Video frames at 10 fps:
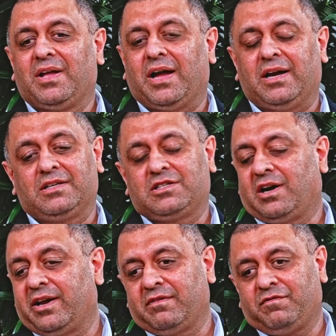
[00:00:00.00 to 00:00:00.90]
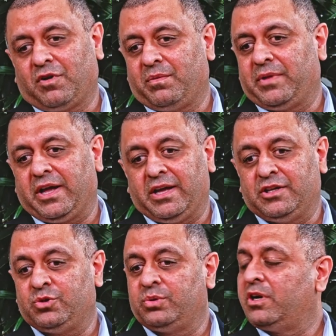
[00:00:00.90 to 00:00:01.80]
And starting from a
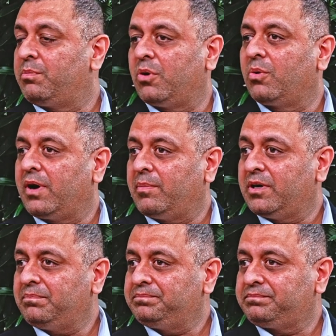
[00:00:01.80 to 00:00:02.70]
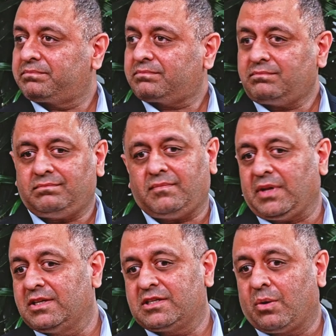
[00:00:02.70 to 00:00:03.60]
junior programmer,
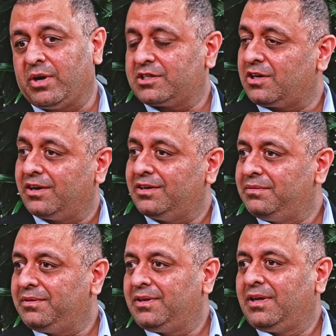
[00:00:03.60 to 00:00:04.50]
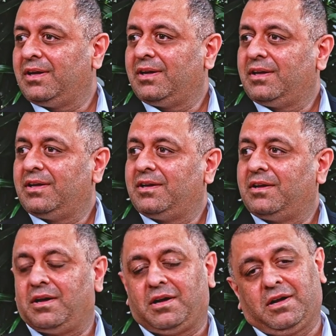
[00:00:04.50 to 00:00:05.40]
that's how I started. That's your first
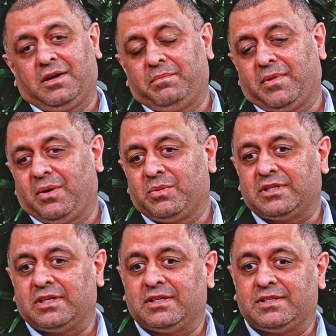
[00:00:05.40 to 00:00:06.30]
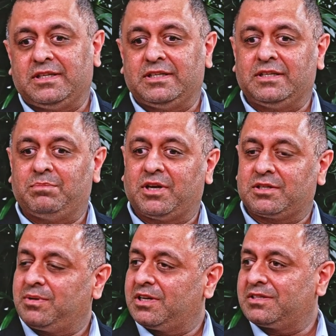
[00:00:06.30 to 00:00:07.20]
role. I was a C++
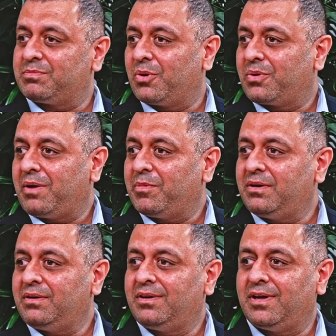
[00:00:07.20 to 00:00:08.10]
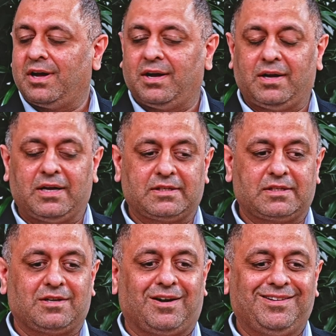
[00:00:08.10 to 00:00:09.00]
programmer as a
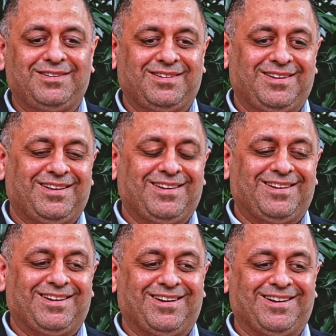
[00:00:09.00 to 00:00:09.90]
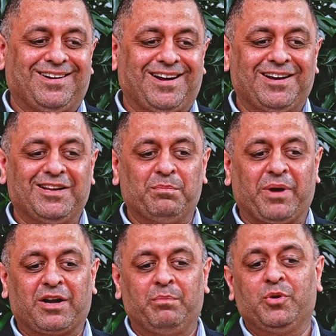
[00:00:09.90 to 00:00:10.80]
start. I had done
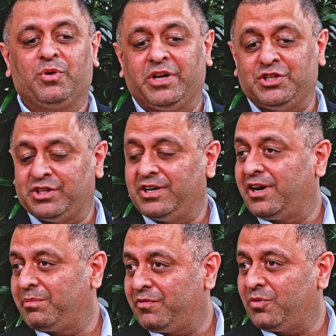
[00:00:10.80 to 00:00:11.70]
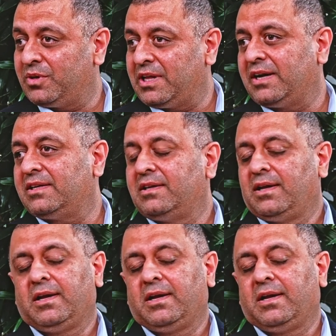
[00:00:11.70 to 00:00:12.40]
my computer engineering before that.